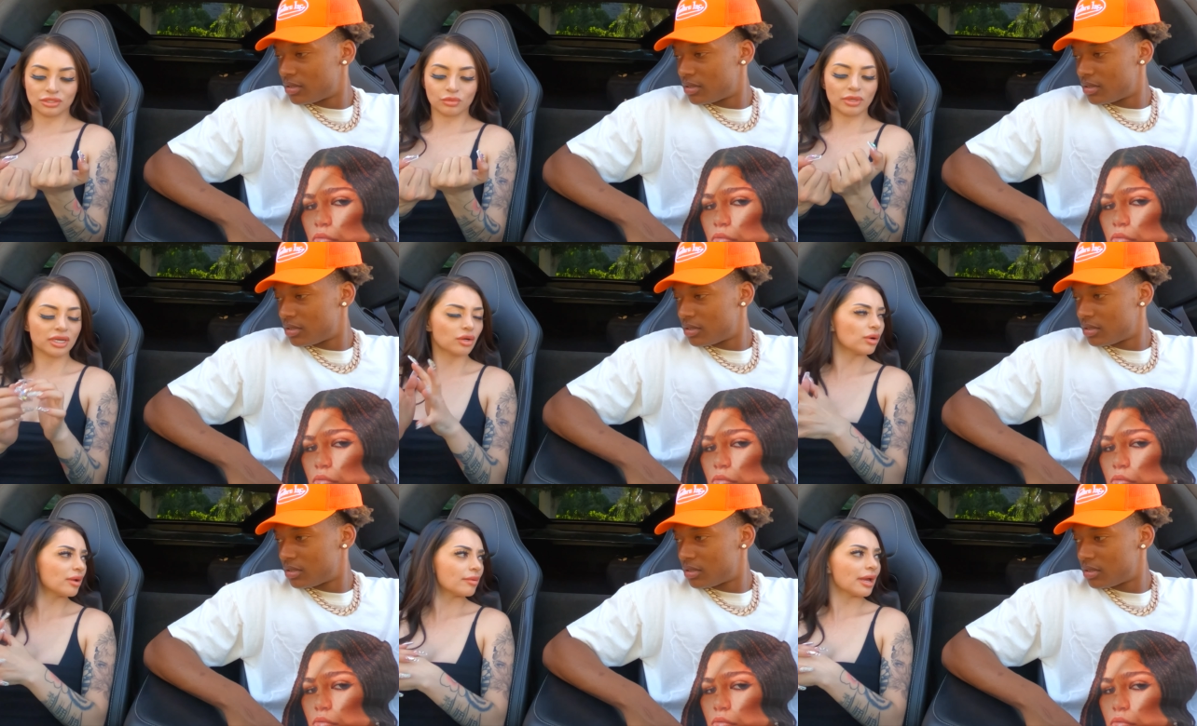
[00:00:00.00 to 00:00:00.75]
Speaker 1: so where's the
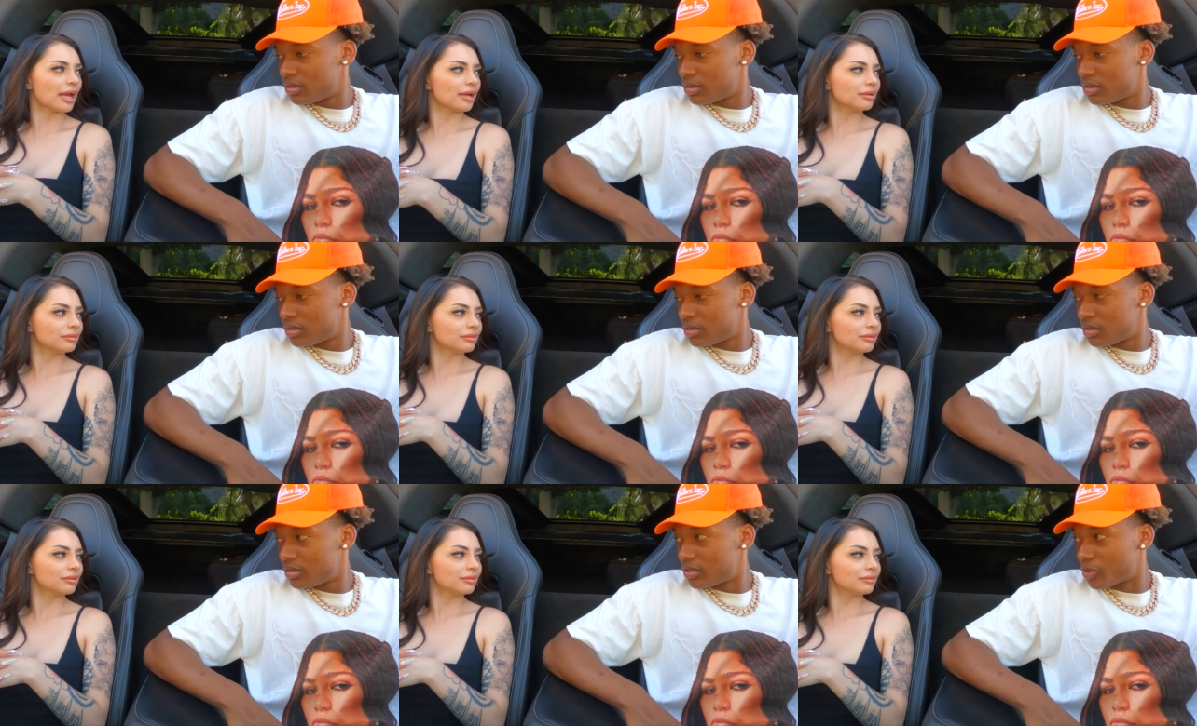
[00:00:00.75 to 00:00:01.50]
crib at?
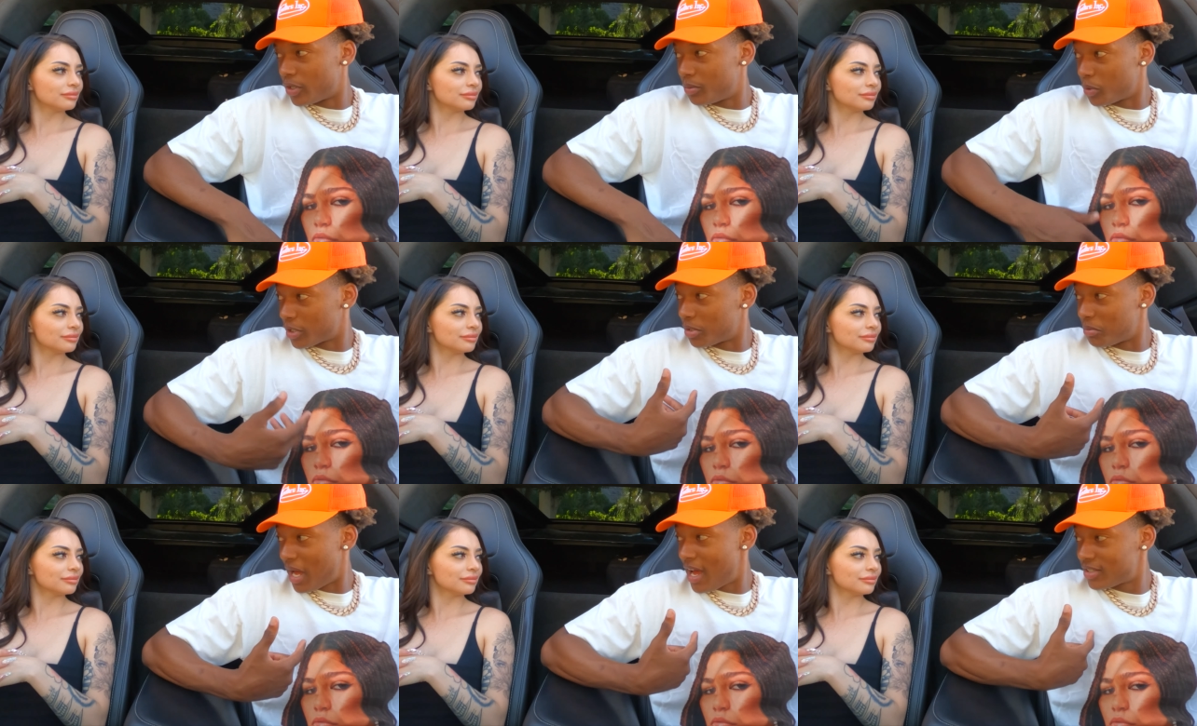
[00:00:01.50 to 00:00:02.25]
Speaker 2: Crib? You gonna
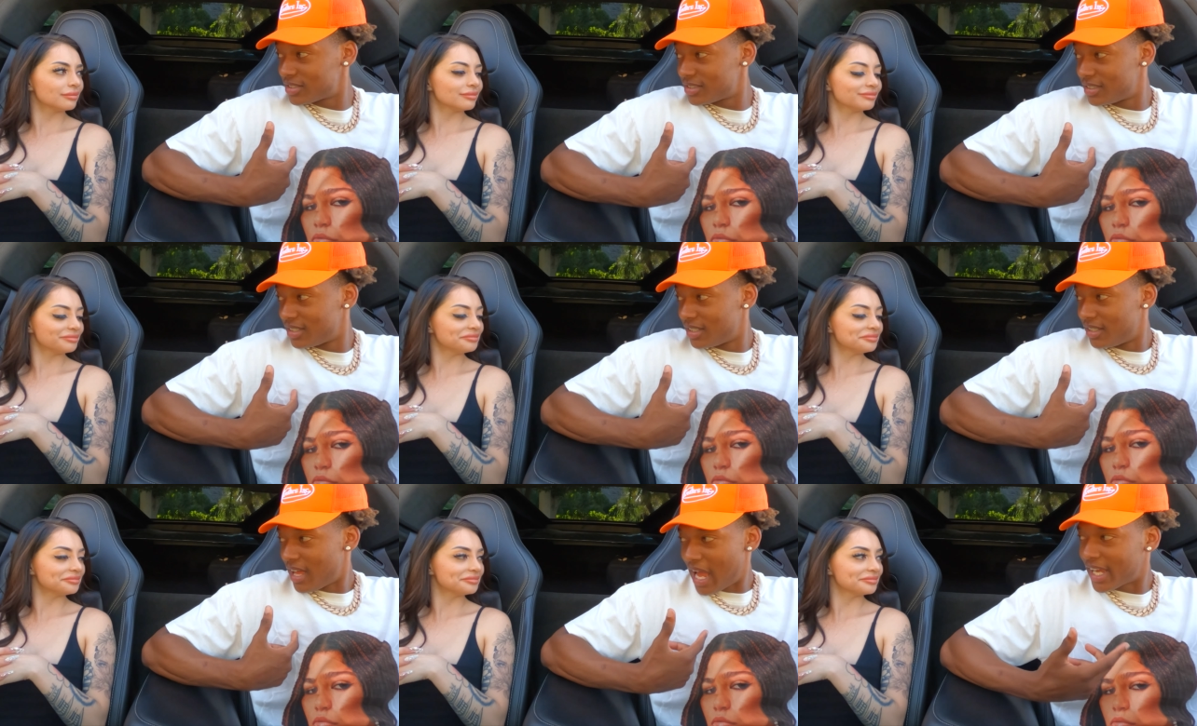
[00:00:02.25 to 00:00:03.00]
come to my house?
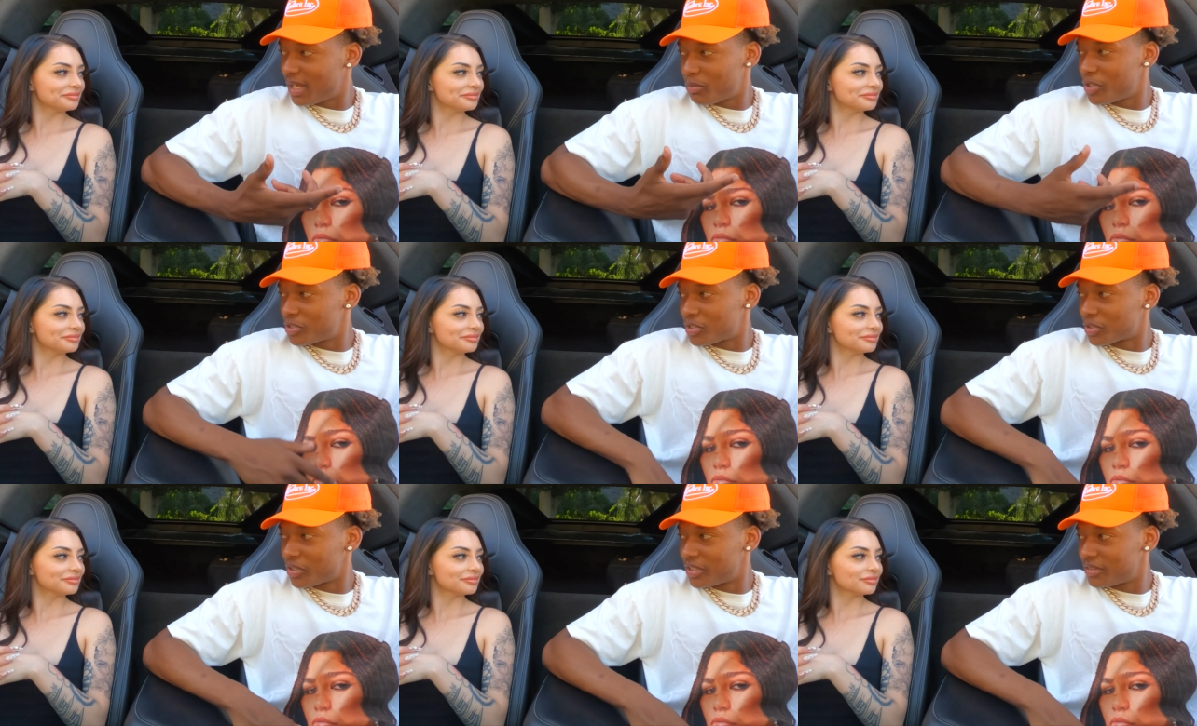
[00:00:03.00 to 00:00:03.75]
Mm-hmm. I can't bring you
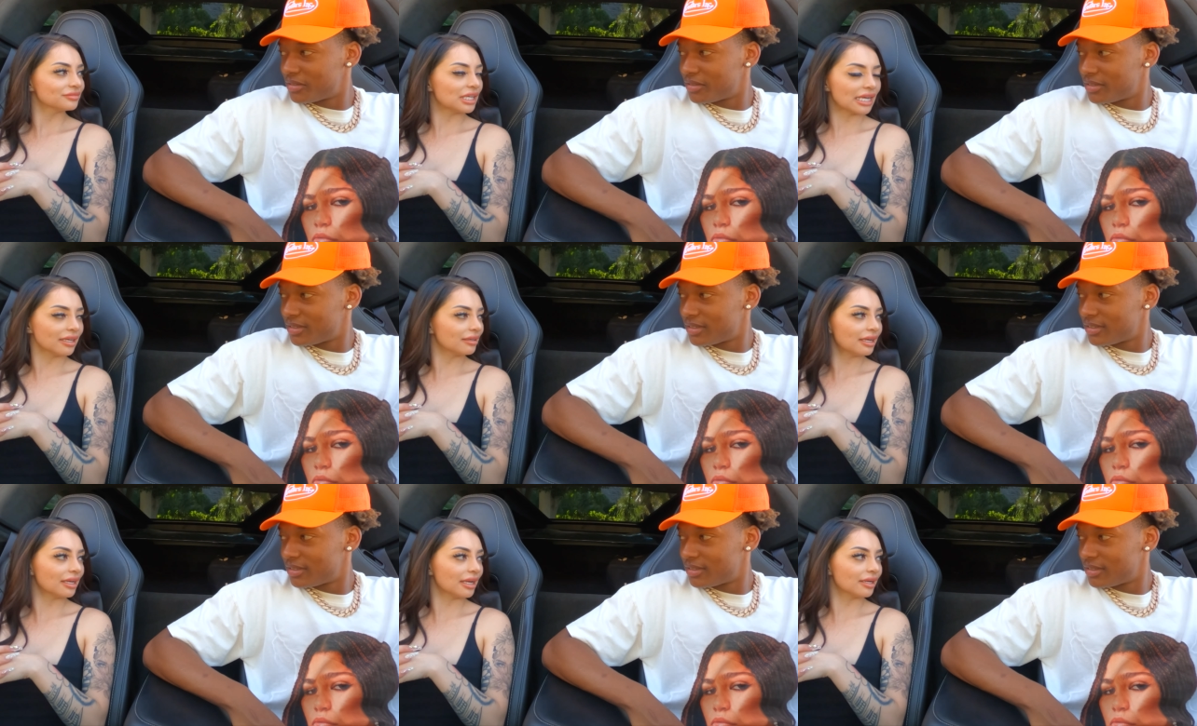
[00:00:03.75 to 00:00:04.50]
to the crib.
Speaker 1: I
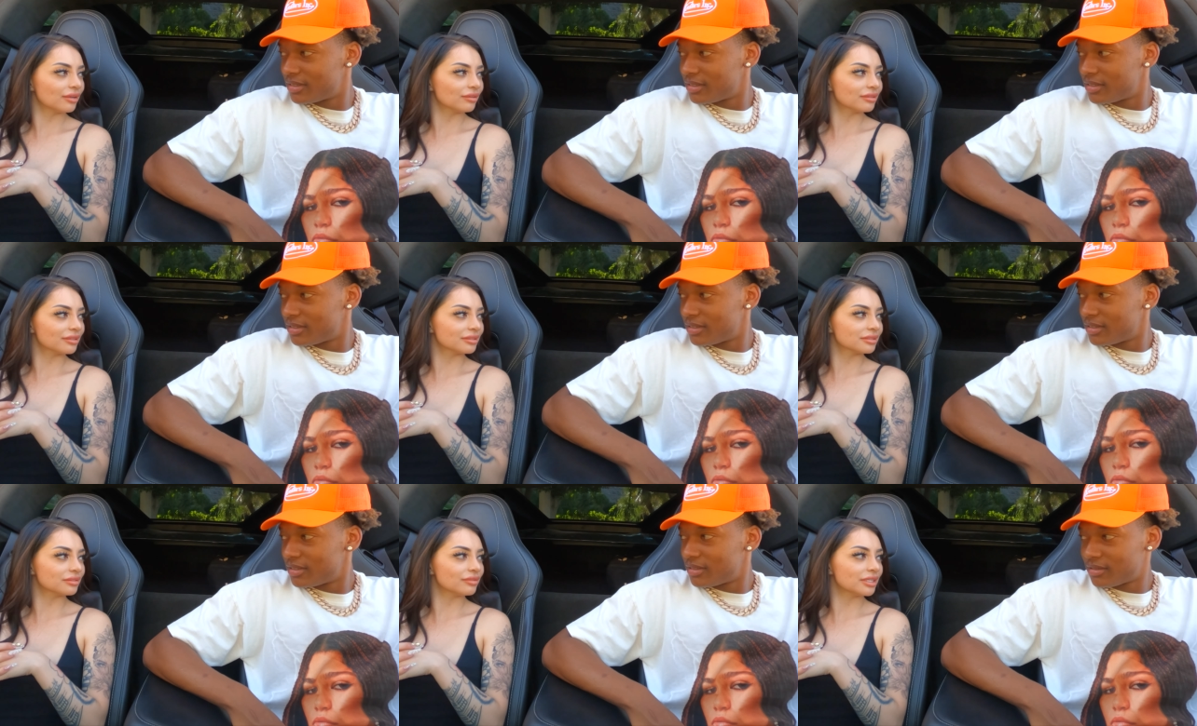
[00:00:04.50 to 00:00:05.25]
can't go
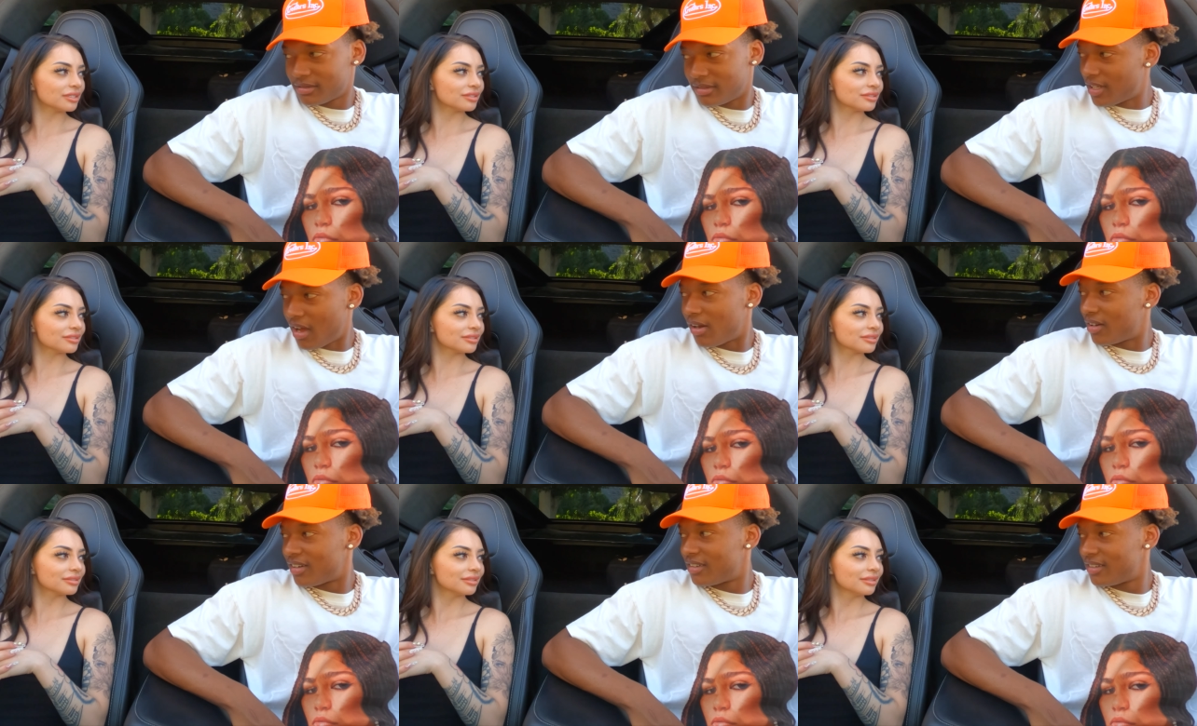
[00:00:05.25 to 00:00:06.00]
to Sylvester's.
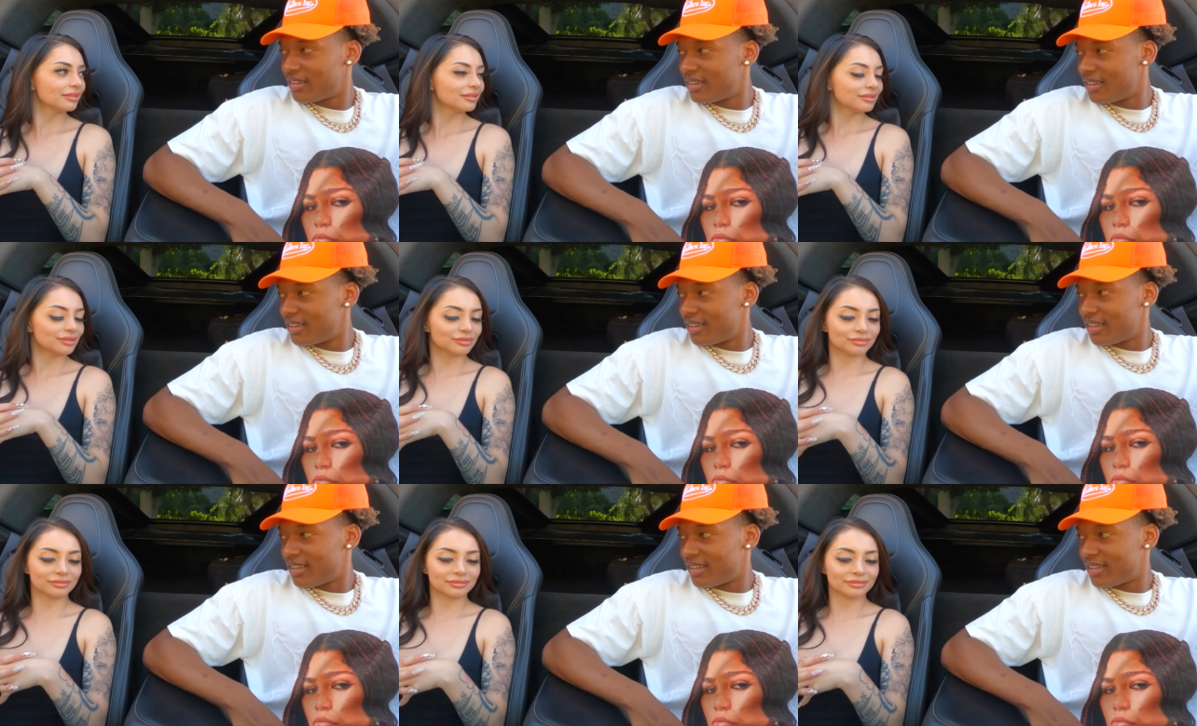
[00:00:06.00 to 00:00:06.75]
Speaker 2: No.
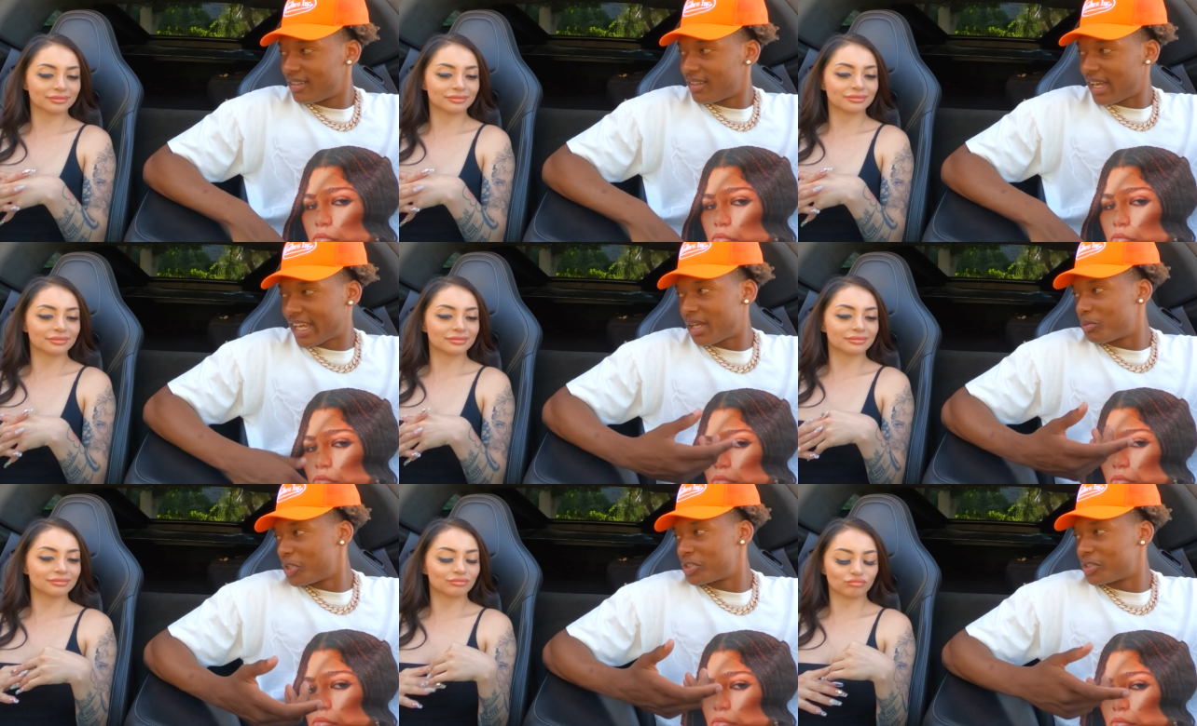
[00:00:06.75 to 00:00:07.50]
Mm-hmm. I can't bring